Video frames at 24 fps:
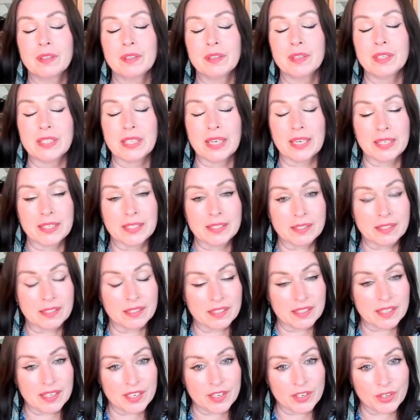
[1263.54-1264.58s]
The days
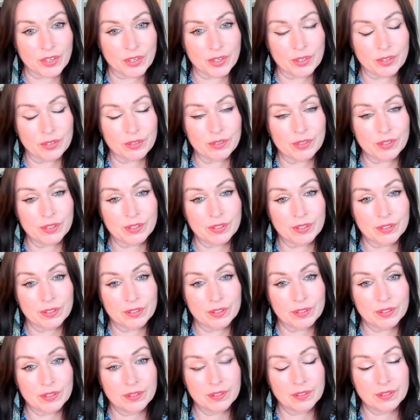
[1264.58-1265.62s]
continued,
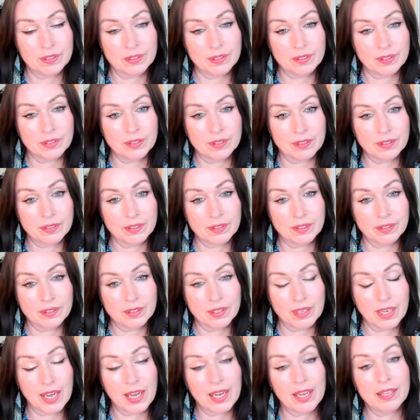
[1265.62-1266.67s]

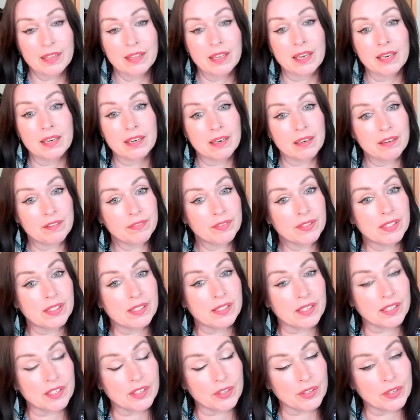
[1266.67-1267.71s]
and the love
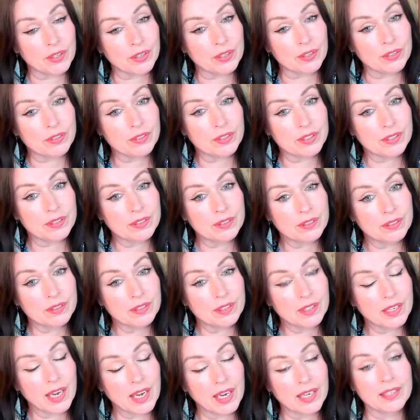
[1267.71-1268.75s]
continued,
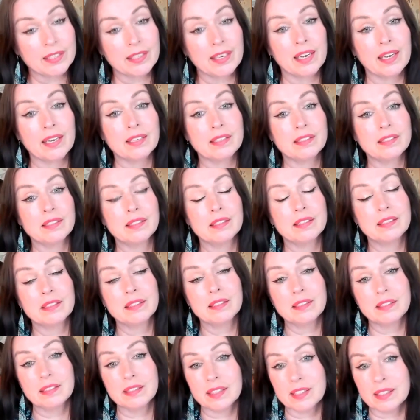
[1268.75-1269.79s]
and yet
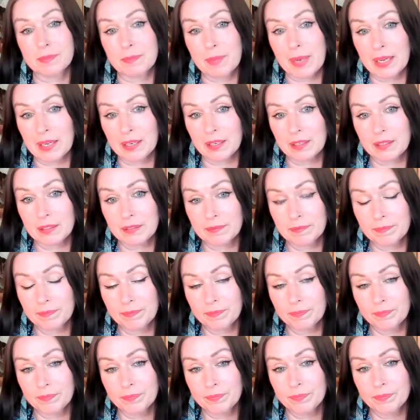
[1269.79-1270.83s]
the smell
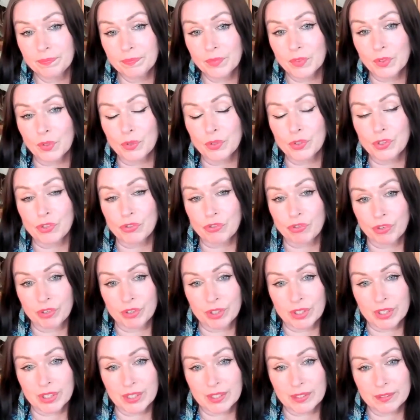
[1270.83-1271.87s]
got
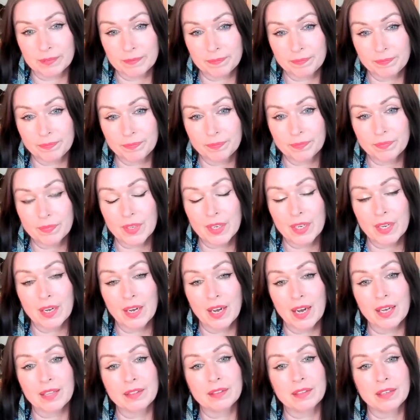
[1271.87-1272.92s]
stronger,
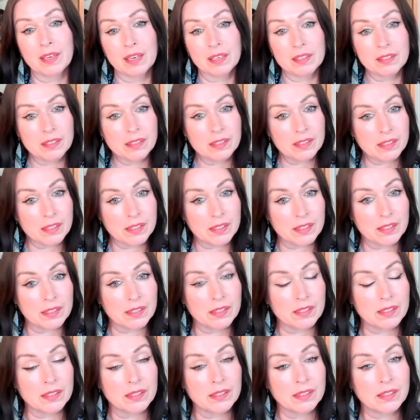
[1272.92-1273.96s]
and the
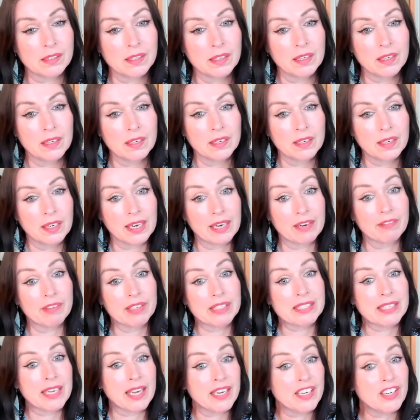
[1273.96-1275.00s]
hunter's
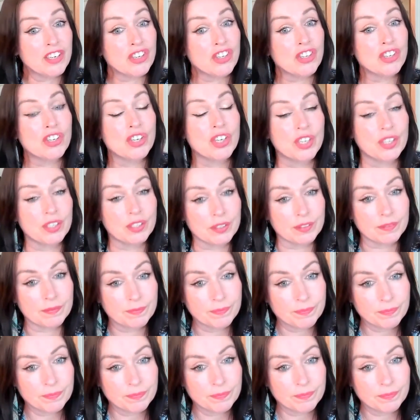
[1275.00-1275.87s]
irritation,